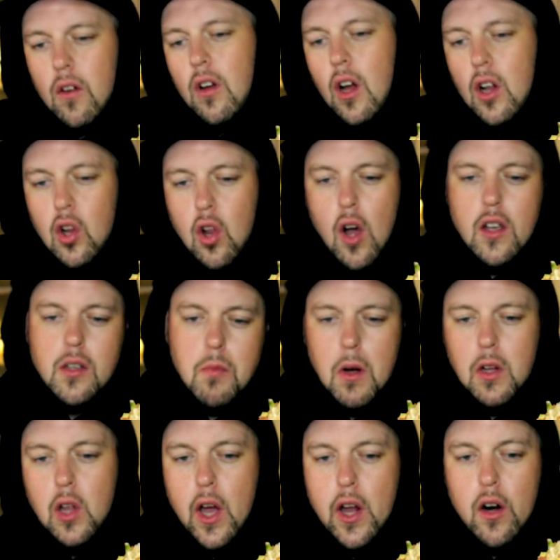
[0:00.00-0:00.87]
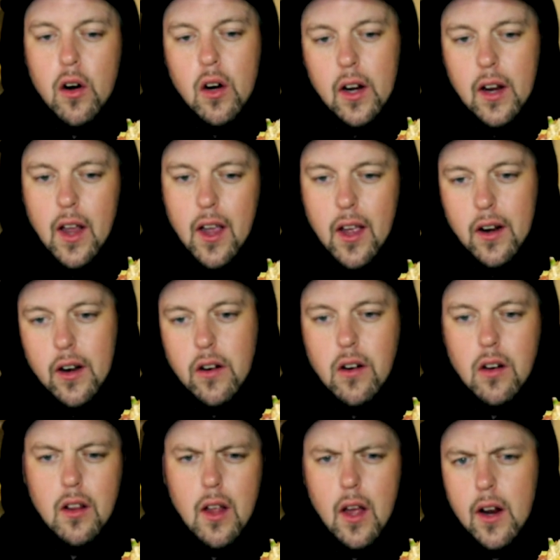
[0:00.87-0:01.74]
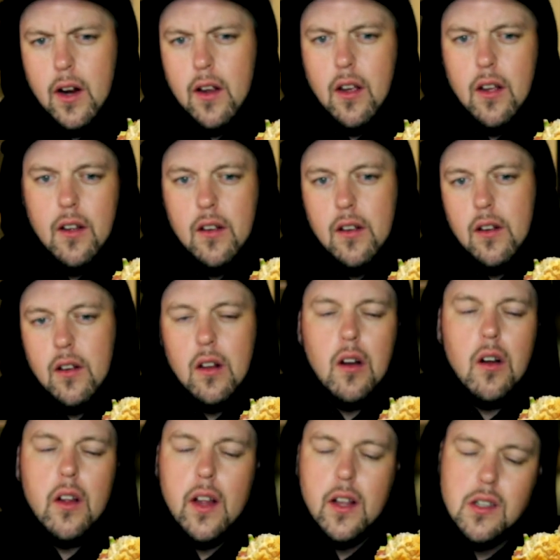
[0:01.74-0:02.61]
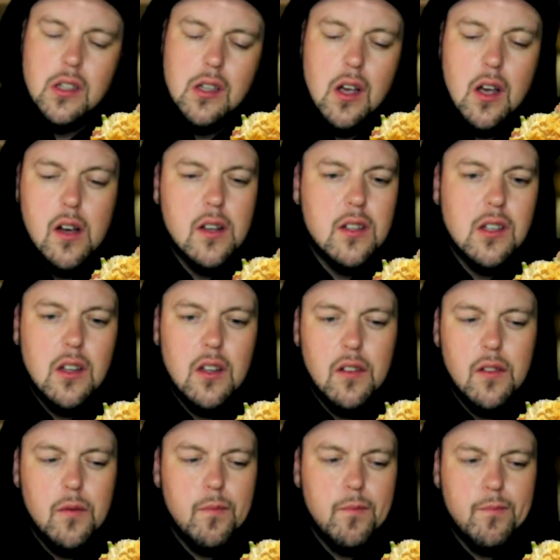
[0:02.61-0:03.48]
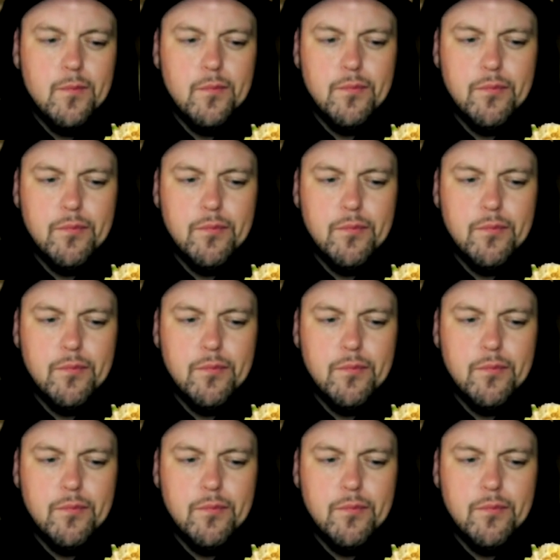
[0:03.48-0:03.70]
I lost my lighter again, and you're like, oh, that sucks. And